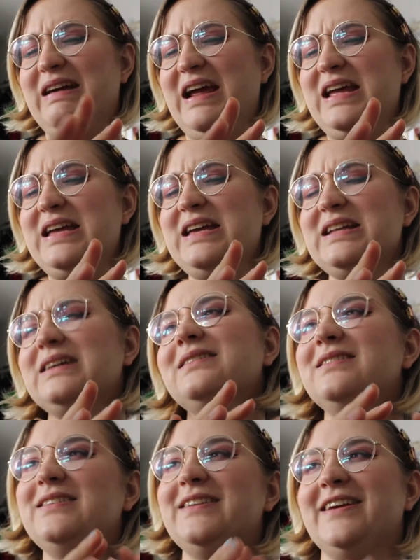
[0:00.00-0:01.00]
Right?
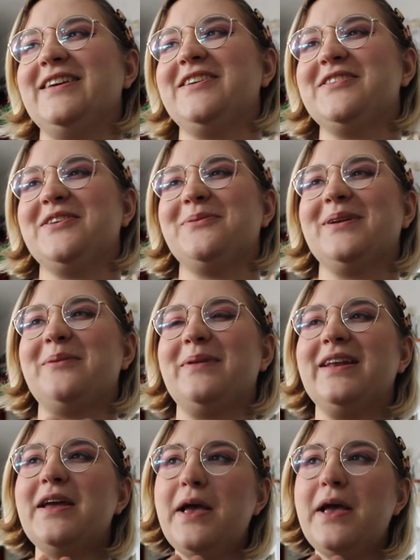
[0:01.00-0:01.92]
Yeah, you know what I mean.